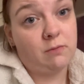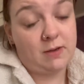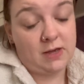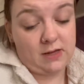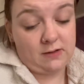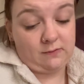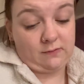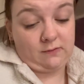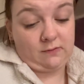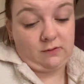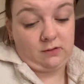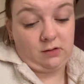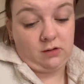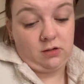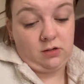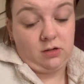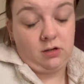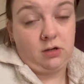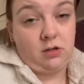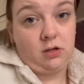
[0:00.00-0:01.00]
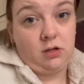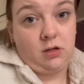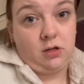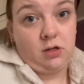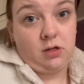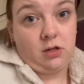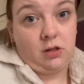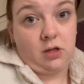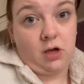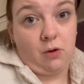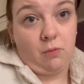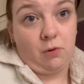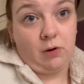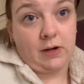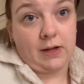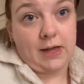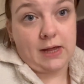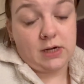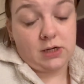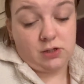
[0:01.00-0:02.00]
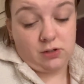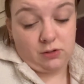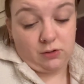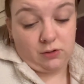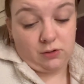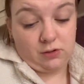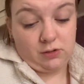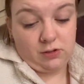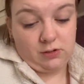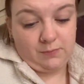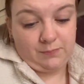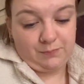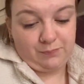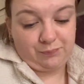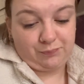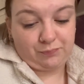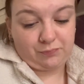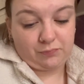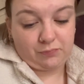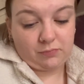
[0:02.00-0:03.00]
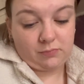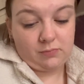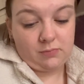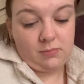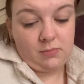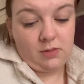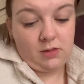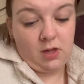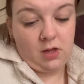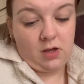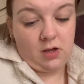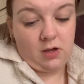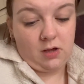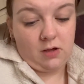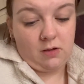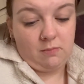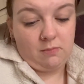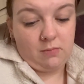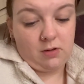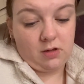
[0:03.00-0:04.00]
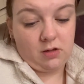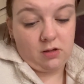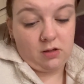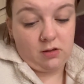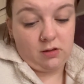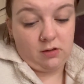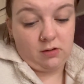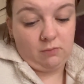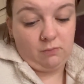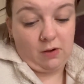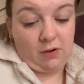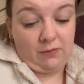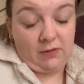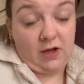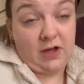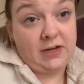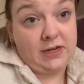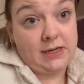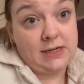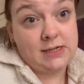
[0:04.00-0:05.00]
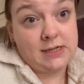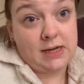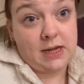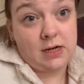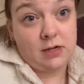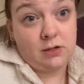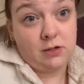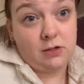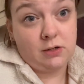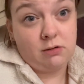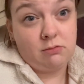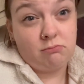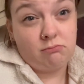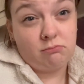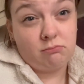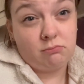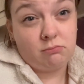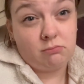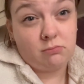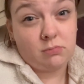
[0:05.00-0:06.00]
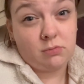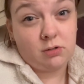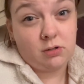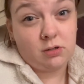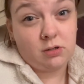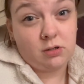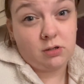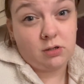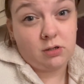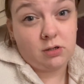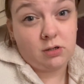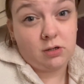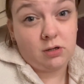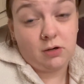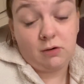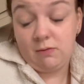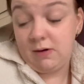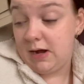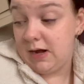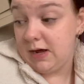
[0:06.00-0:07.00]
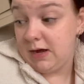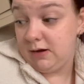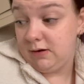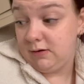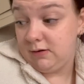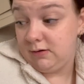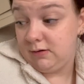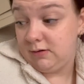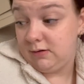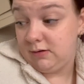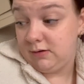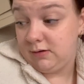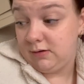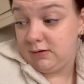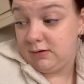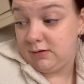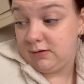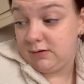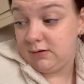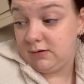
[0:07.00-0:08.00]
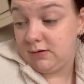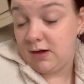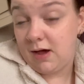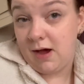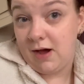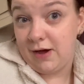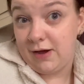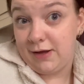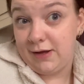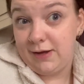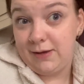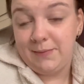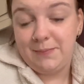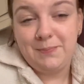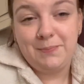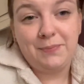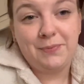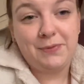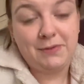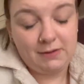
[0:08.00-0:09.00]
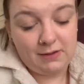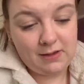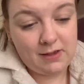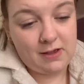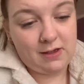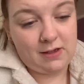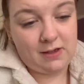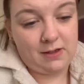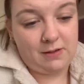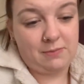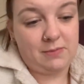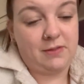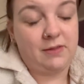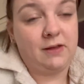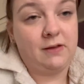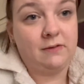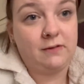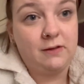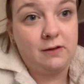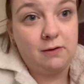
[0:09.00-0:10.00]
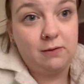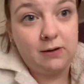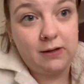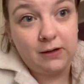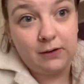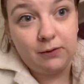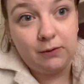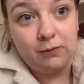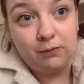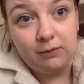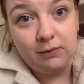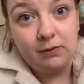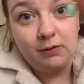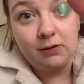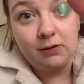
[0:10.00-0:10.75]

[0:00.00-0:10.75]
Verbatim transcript: bits that I want to get done. Um, well, that I need to get done. Oh, hello. Hi. Um, these cute little,